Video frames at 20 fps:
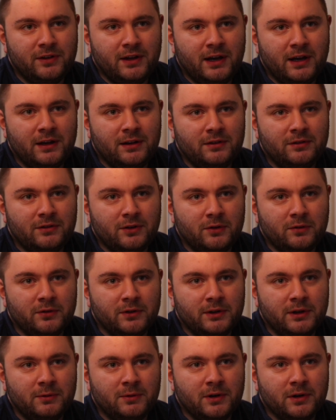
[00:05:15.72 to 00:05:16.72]
that don't
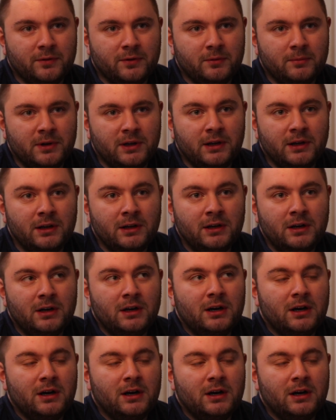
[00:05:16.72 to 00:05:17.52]
really work for me.